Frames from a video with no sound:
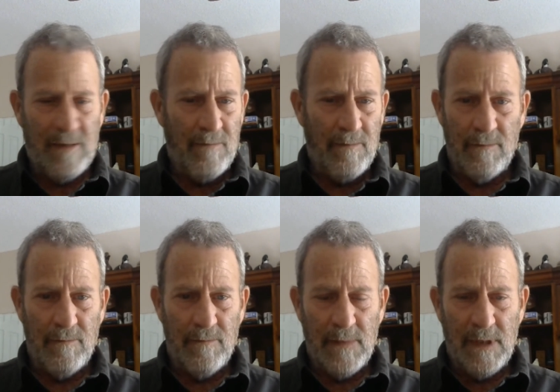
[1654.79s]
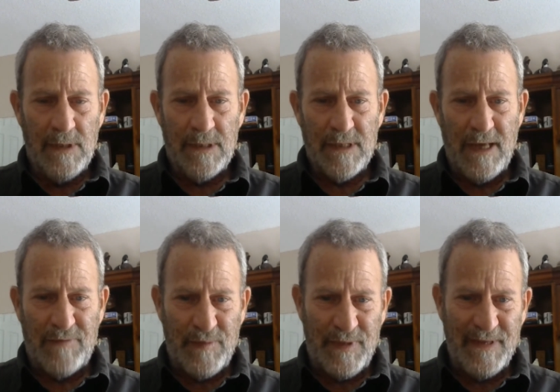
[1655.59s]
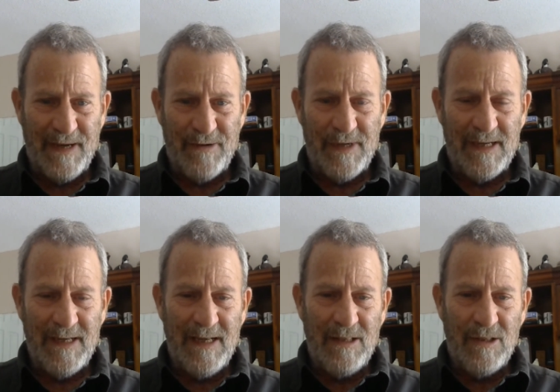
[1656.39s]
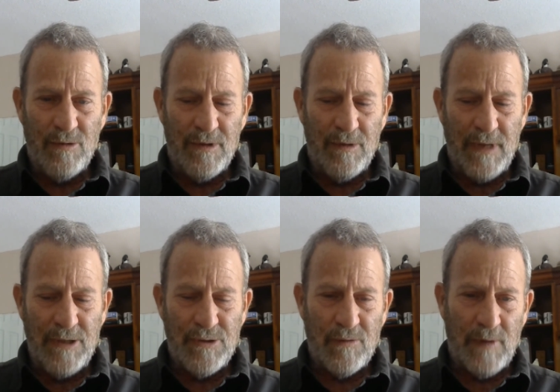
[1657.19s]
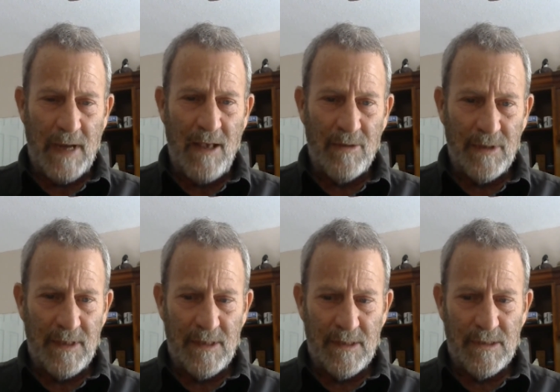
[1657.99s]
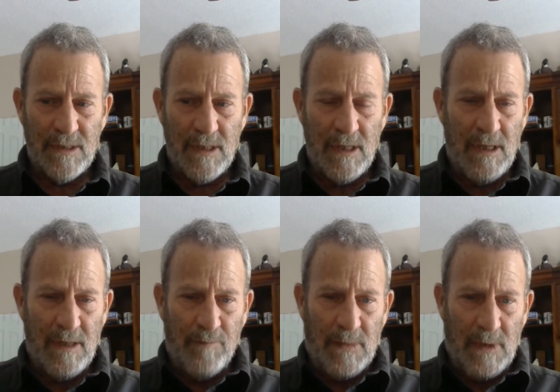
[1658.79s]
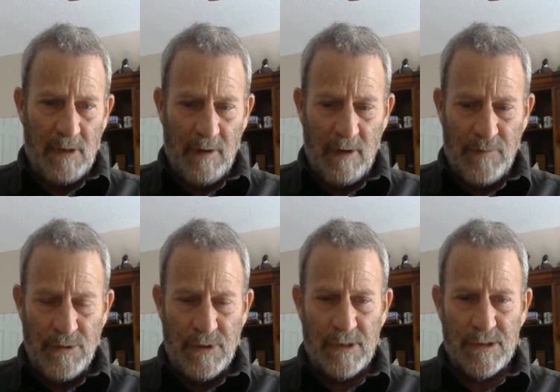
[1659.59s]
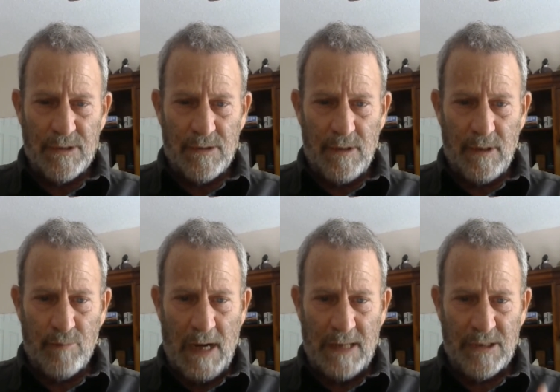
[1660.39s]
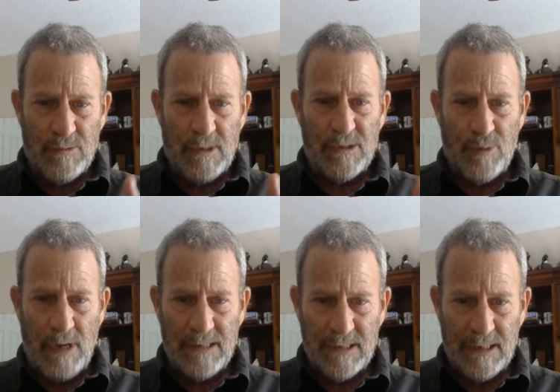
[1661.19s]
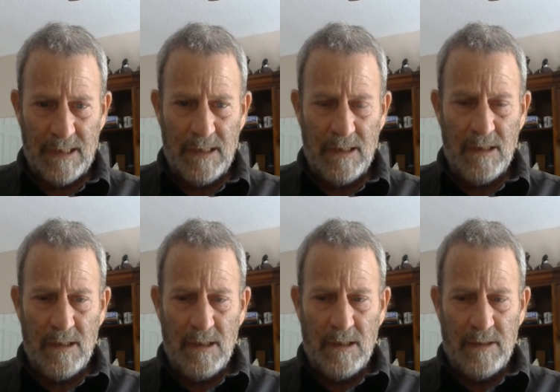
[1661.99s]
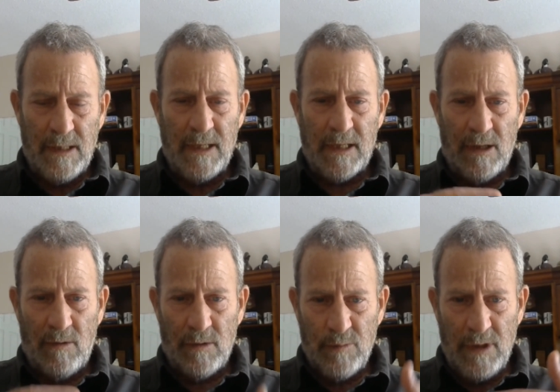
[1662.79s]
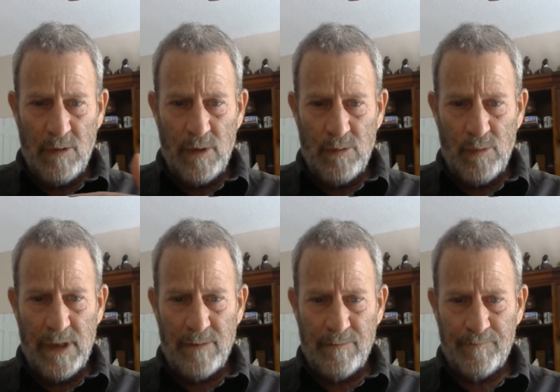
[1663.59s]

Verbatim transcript: Mm-mm. It doesn't have to be that way. The, the nature of reality is if you just practice reciprocity, then it can always be a win-win.